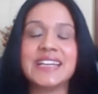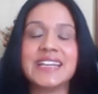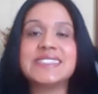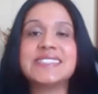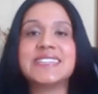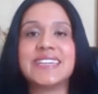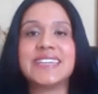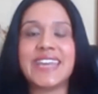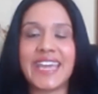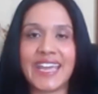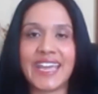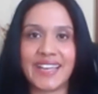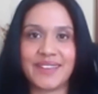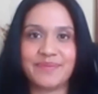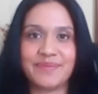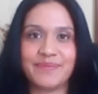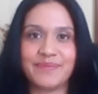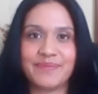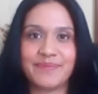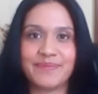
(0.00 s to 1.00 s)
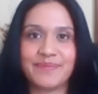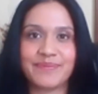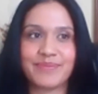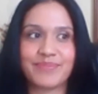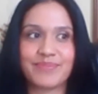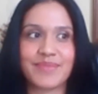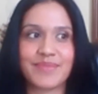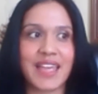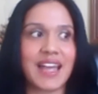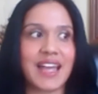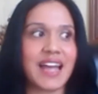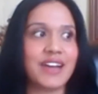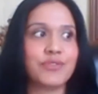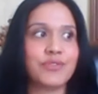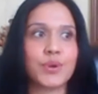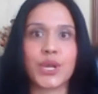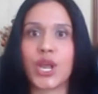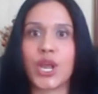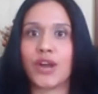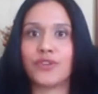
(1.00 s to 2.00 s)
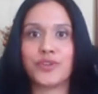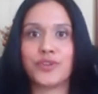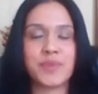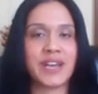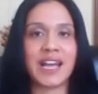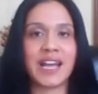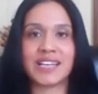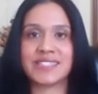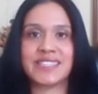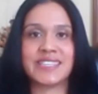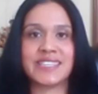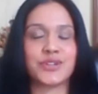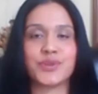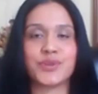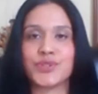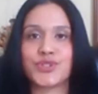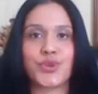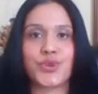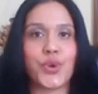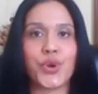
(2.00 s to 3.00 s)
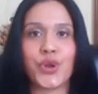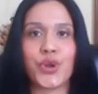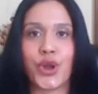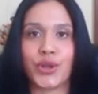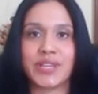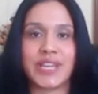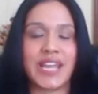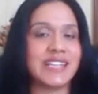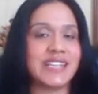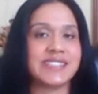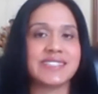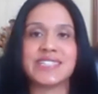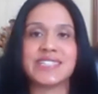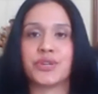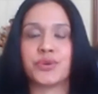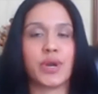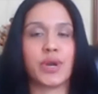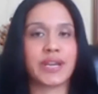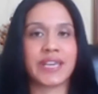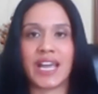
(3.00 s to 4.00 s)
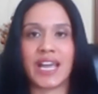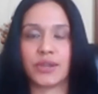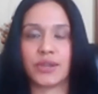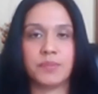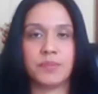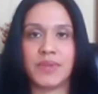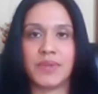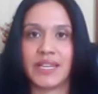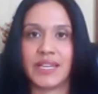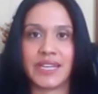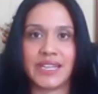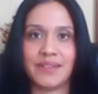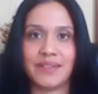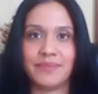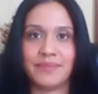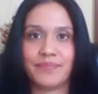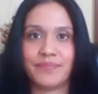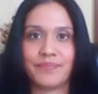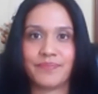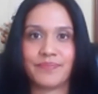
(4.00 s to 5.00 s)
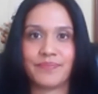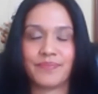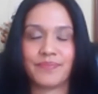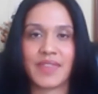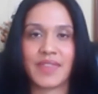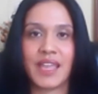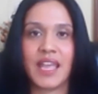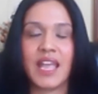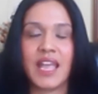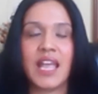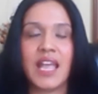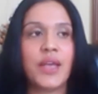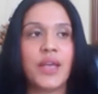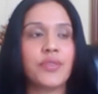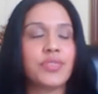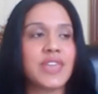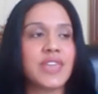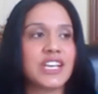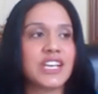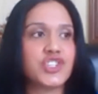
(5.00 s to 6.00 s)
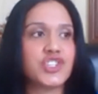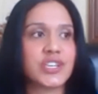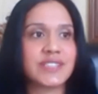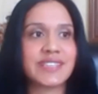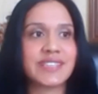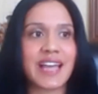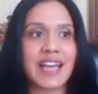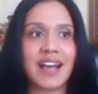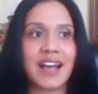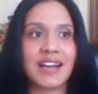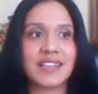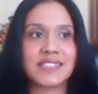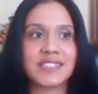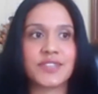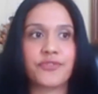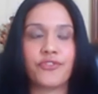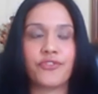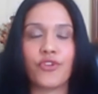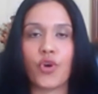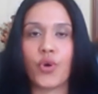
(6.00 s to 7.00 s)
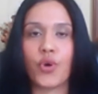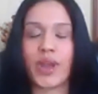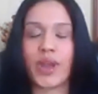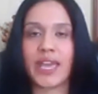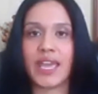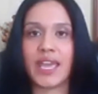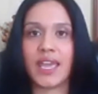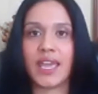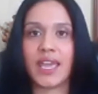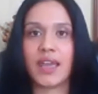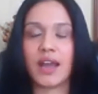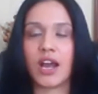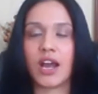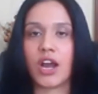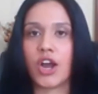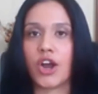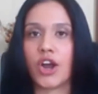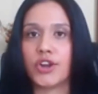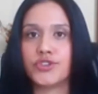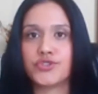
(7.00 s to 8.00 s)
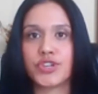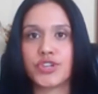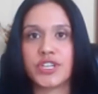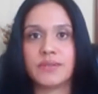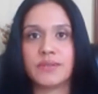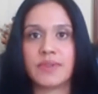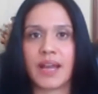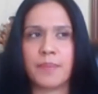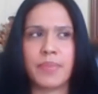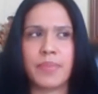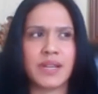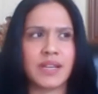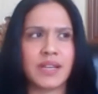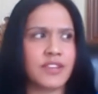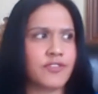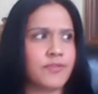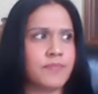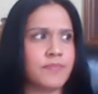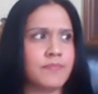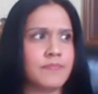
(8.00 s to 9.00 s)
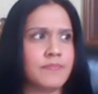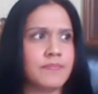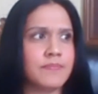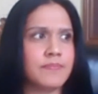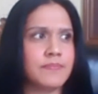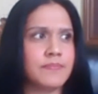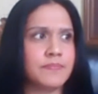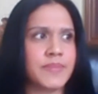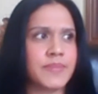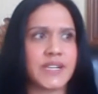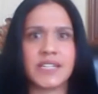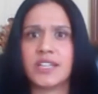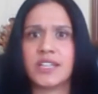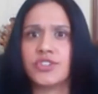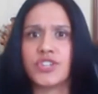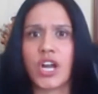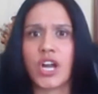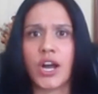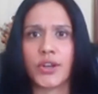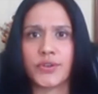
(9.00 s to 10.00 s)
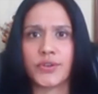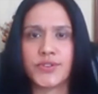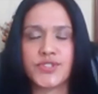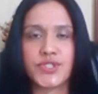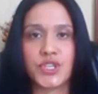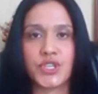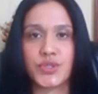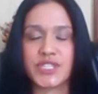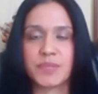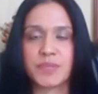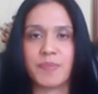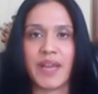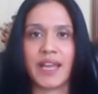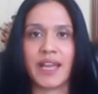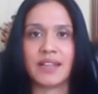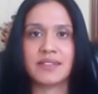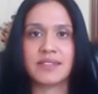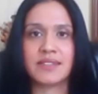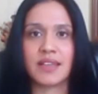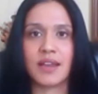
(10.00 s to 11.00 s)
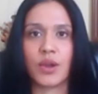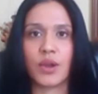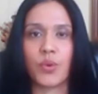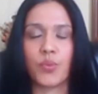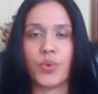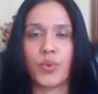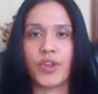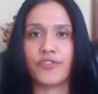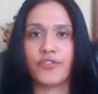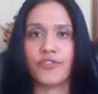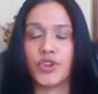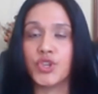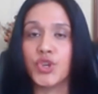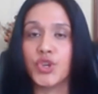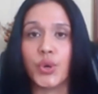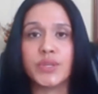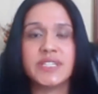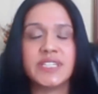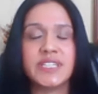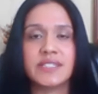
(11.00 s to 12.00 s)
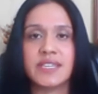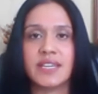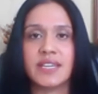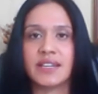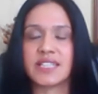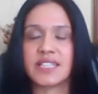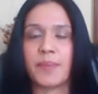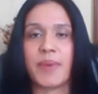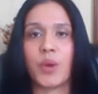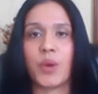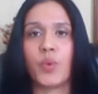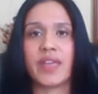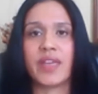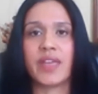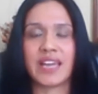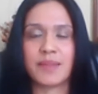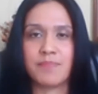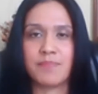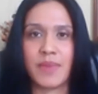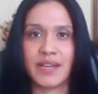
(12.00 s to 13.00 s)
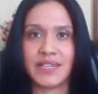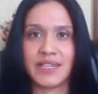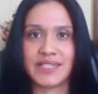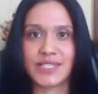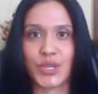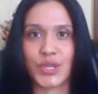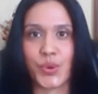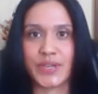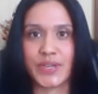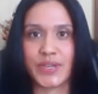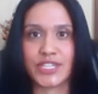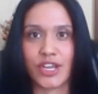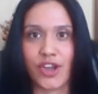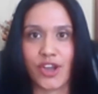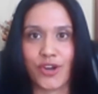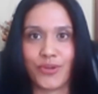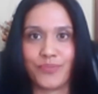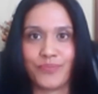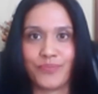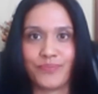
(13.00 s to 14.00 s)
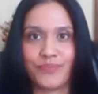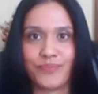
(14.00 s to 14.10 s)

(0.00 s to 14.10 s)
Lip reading: Today, our government has zero scorecard and zero accountability. They just asked for a hundred, I believe, billion dollars to spend with no details about where that money is going to go.